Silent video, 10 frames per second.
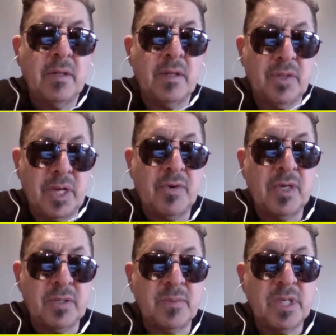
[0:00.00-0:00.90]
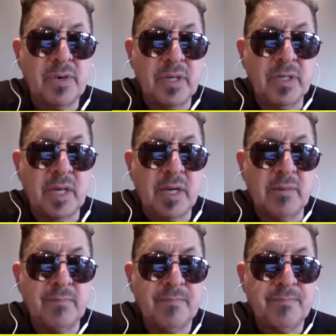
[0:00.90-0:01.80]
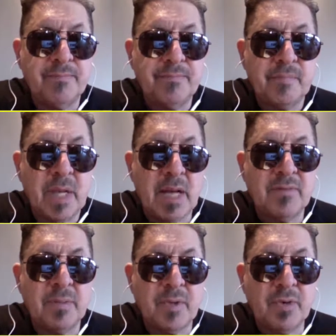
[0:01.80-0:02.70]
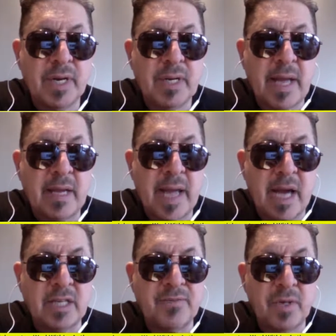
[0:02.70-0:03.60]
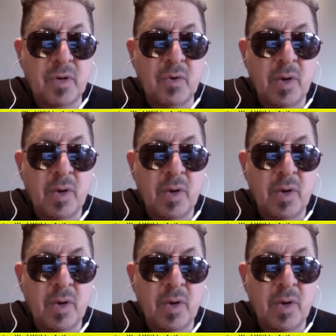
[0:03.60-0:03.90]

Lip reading: to generate some serious income, have some great cash flow.